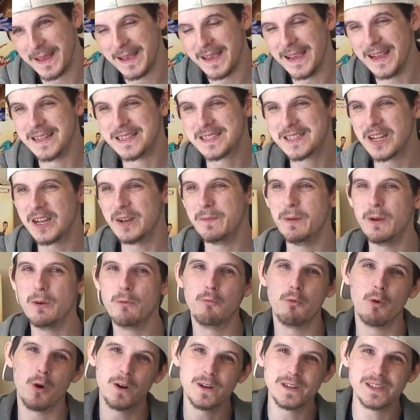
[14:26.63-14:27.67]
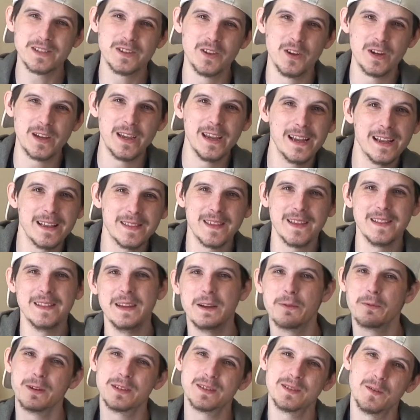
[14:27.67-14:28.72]
It's gonna be worse looking than
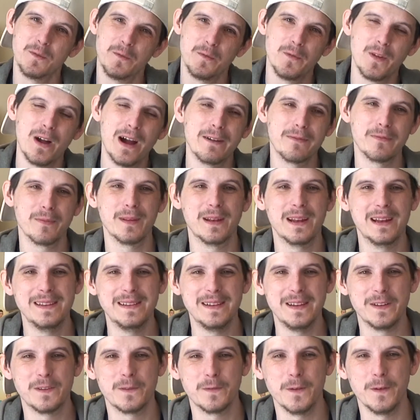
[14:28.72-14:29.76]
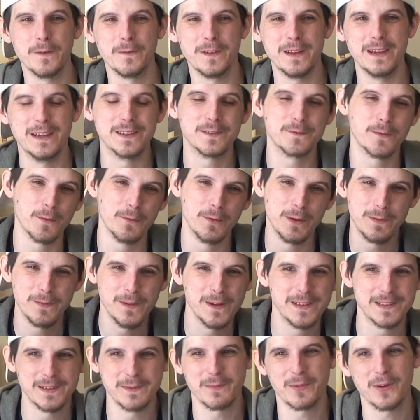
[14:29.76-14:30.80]
the original Fly from the 1950s with
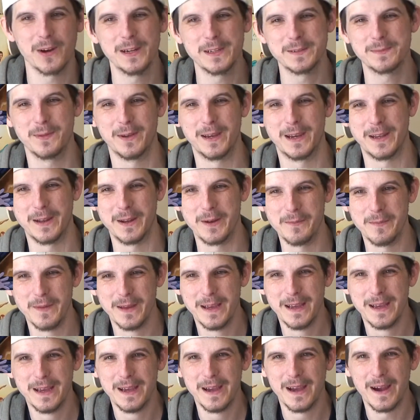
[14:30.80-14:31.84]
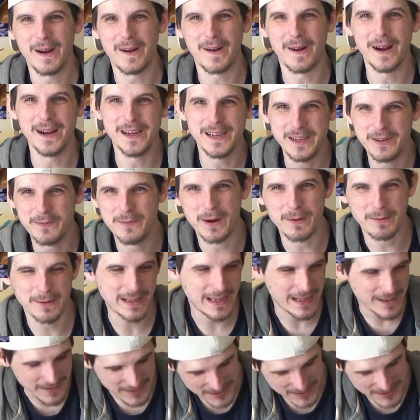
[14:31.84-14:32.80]
Vincent Price playing him. Alright, you remember that?